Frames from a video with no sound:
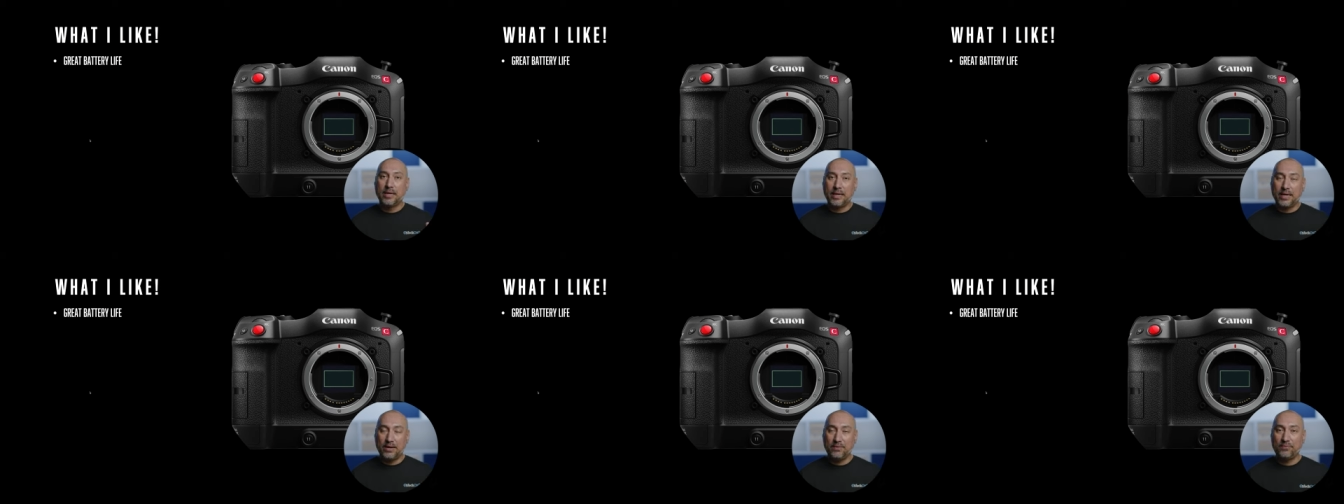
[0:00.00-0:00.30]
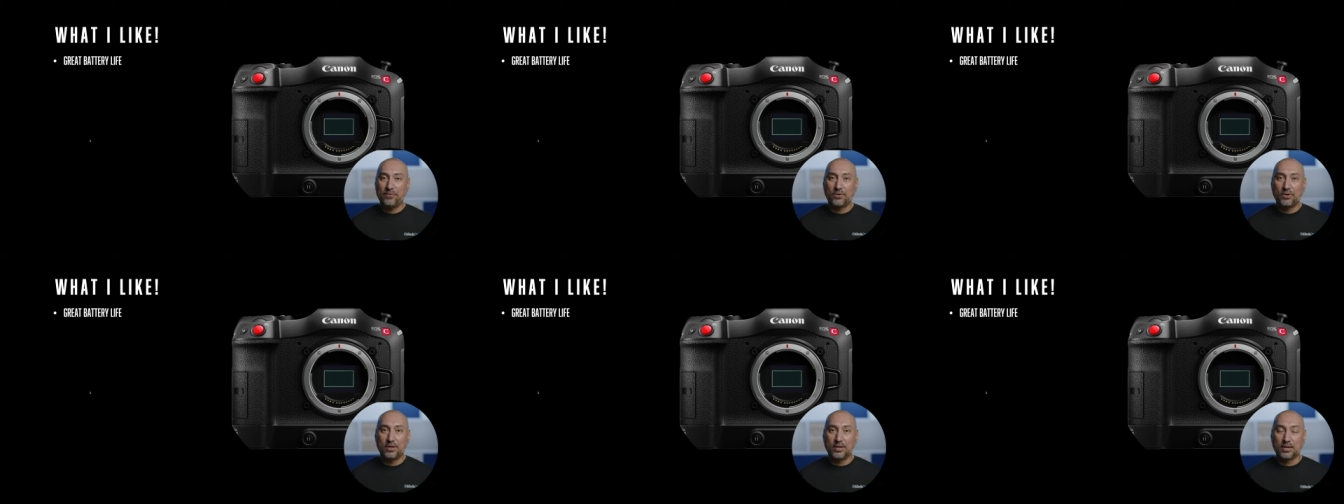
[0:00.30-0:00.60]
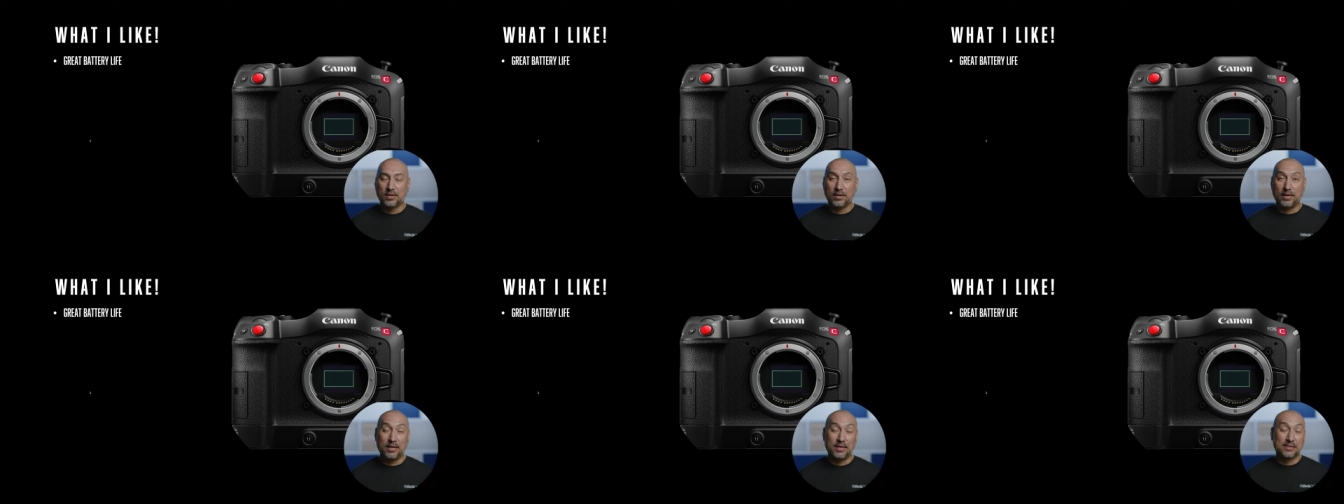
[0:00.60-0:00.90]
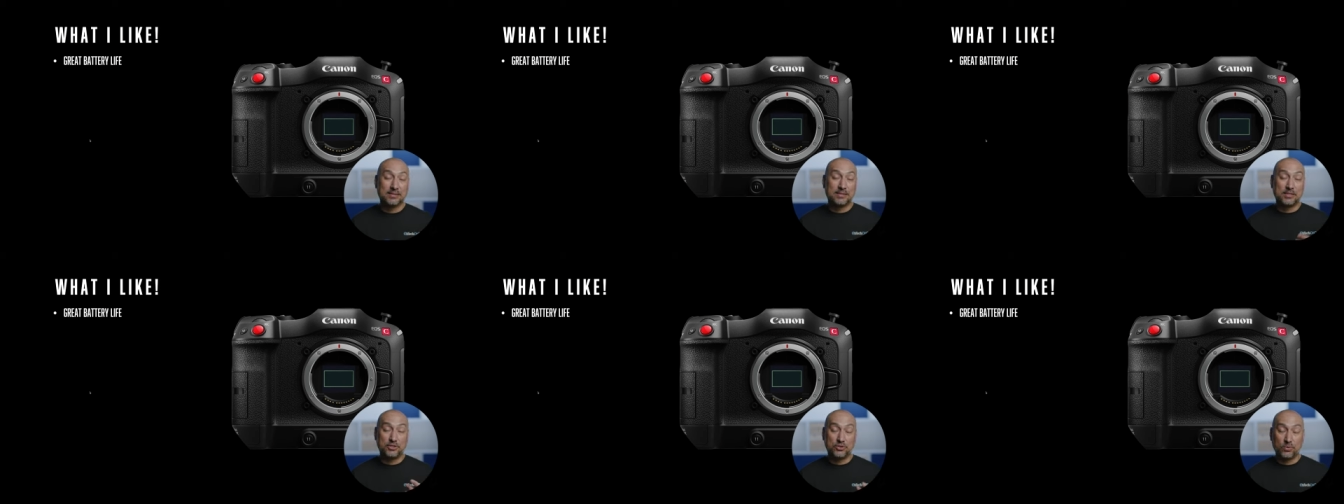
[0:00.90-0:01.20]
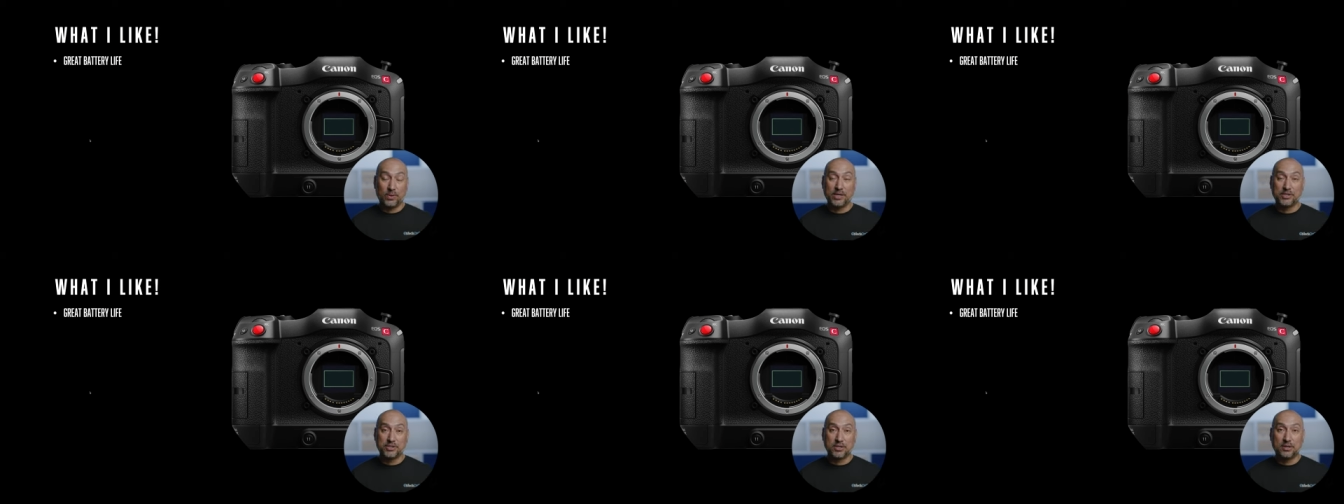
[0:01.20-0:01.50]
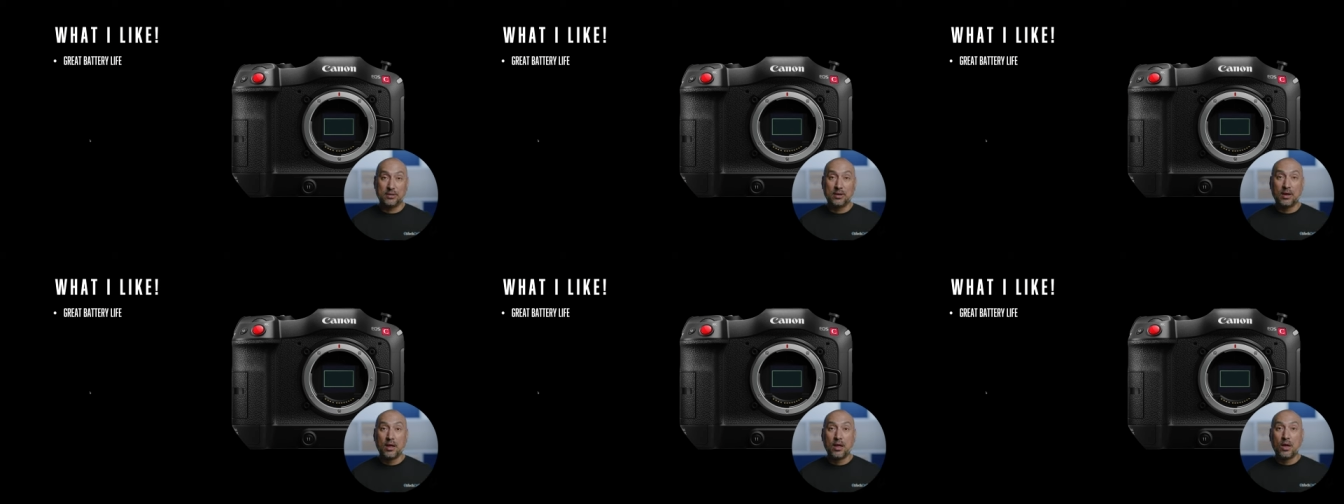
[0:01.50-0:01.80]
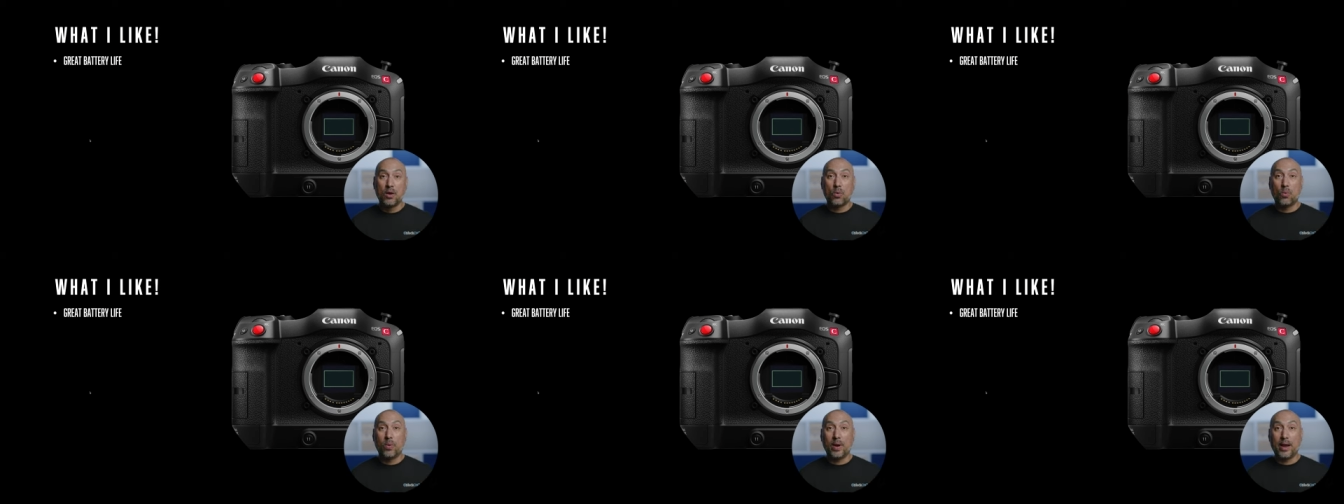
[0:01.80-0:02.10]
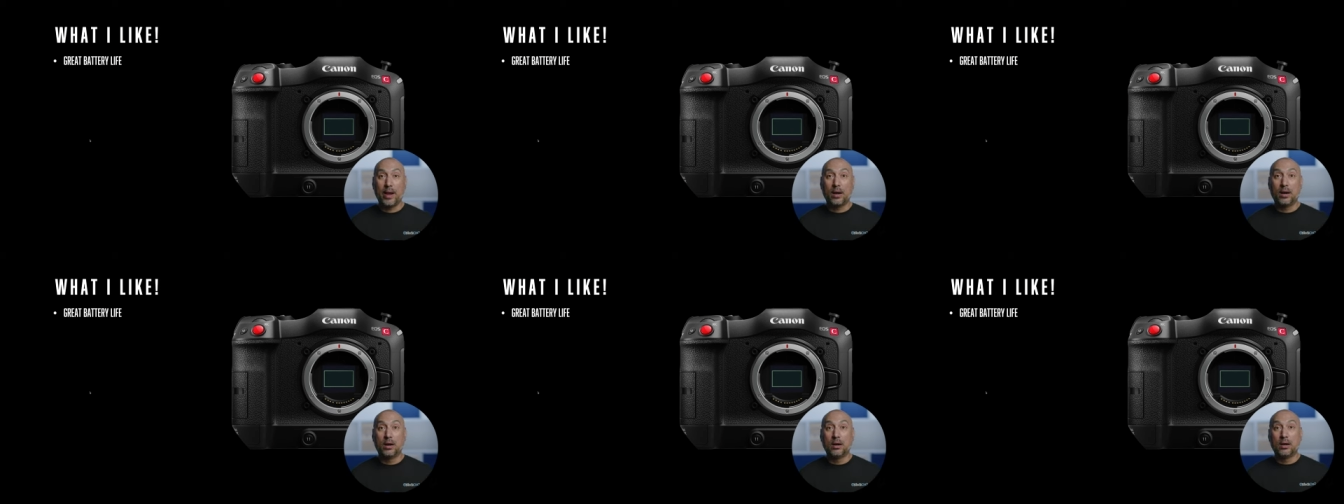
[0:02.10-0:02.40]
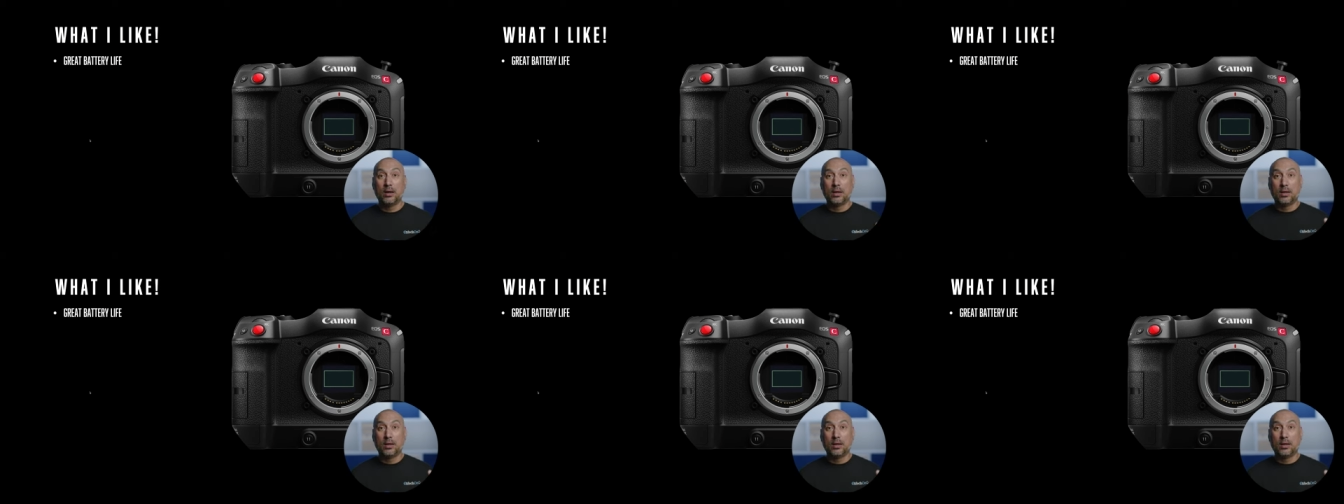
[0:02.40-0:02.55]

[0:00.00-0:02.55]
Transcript: if you're in a situation where